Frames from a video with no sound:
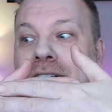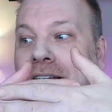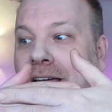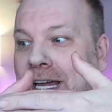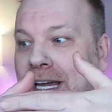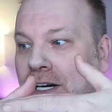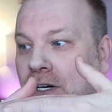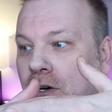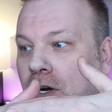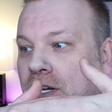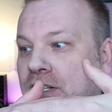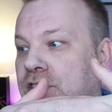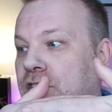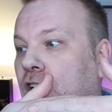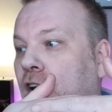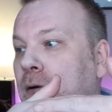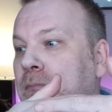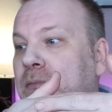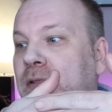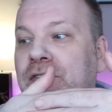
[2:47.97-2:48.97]
layer on
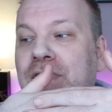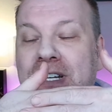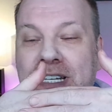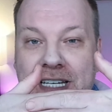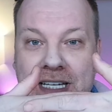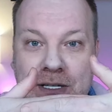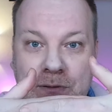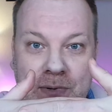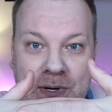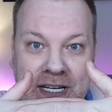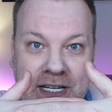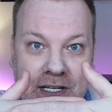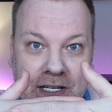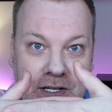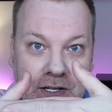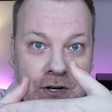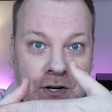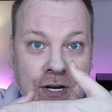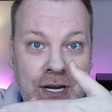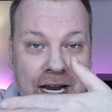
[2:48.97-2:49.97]
top of an
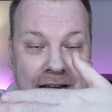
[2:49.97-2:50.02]
e-reader.